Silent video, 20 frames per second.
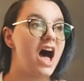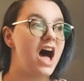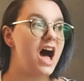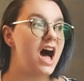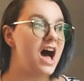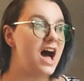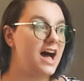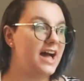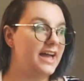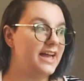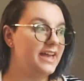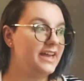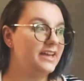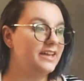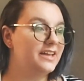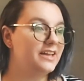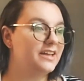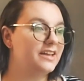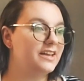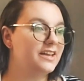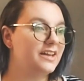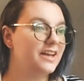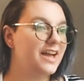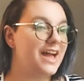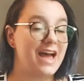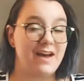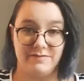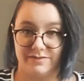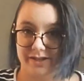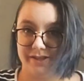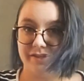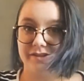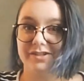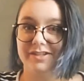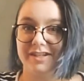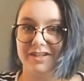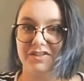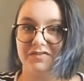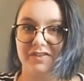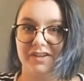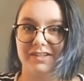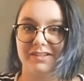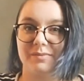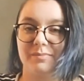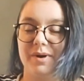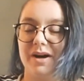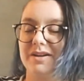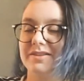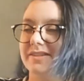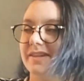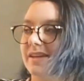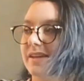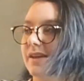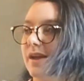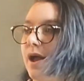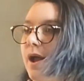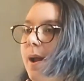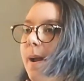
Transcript: I have another StitchFix unboxing,